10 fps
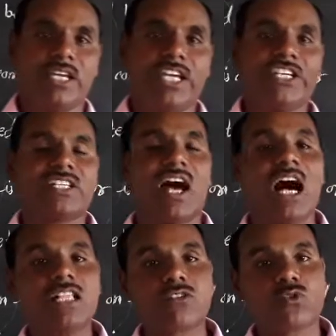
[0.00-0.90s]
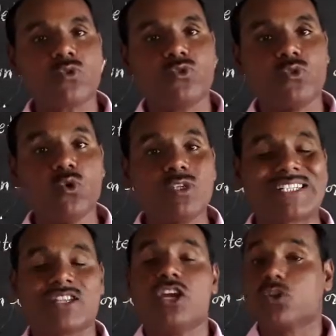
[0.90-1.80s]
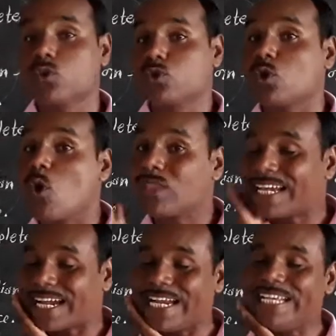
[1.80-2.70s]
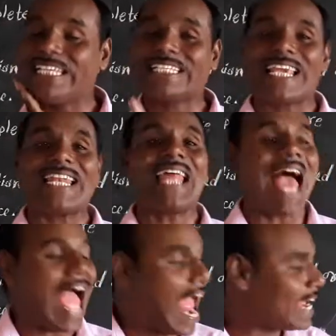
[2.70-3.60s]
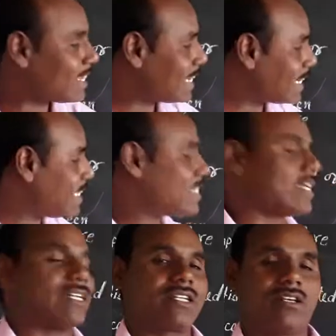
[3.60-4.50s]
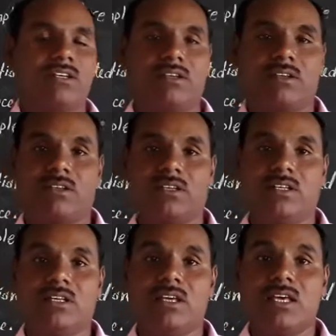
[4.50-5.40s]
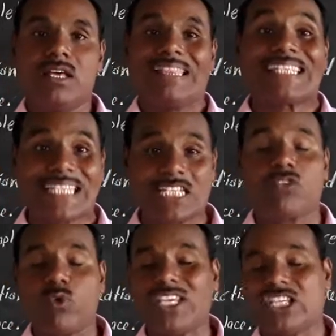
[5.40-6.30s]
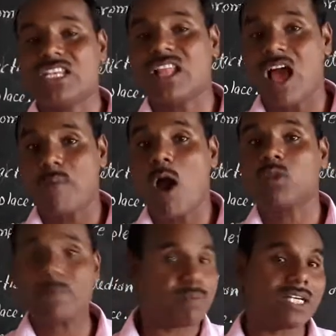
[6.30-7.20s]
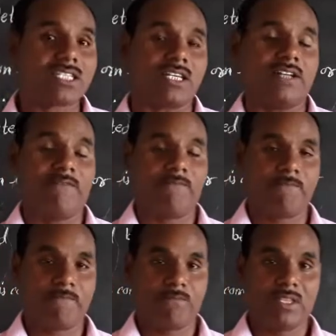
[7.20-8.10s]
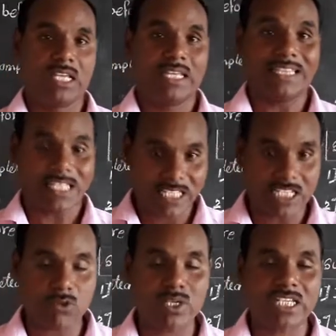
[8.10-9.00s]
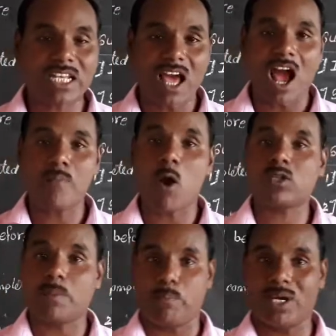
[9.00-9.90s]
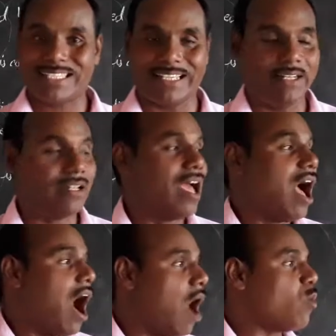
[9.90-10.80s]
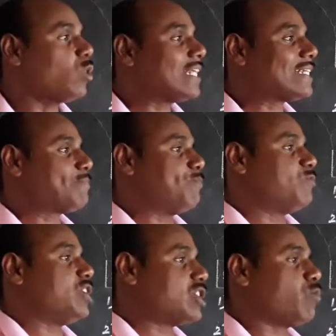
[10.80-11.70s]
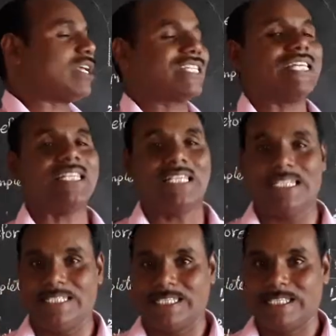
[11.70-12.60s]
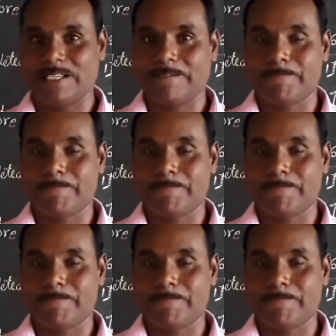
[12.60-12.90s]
It is also used to show the condition and the result. The situation about the person. The situation about the person. How the situation is.